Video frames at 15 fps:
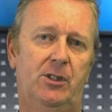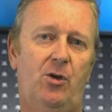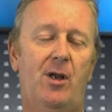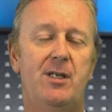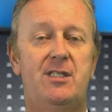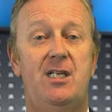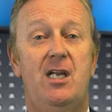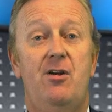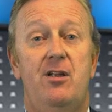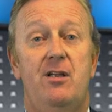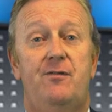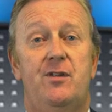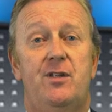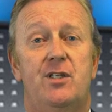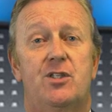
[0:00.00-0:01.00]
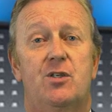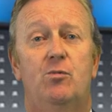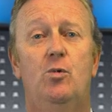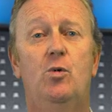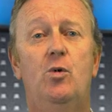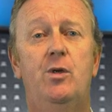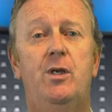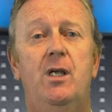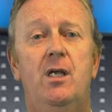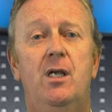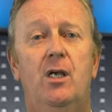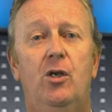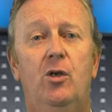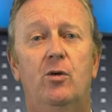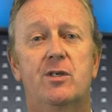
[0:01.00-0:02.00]
Criteria for this award
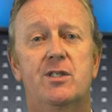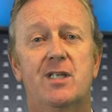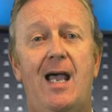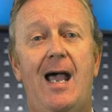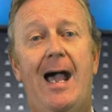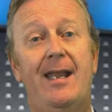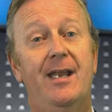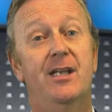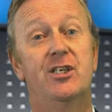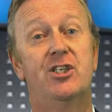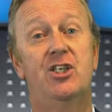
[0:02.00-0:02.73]
looks at an